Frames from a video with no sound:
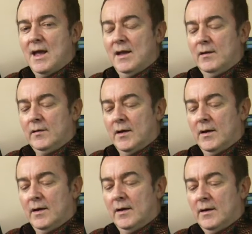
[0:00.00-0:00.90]
And
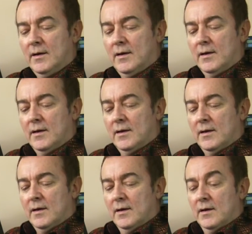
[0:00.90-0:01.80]
uh,
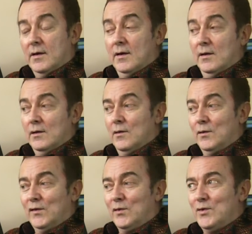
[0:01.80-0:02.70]
long
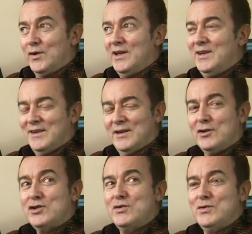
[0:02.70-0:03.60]
story
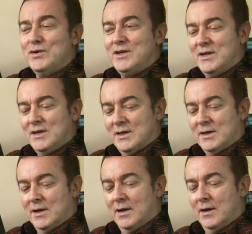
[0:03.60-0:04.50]
short,
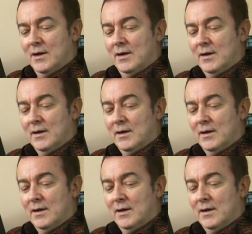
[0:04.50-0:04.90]
uh,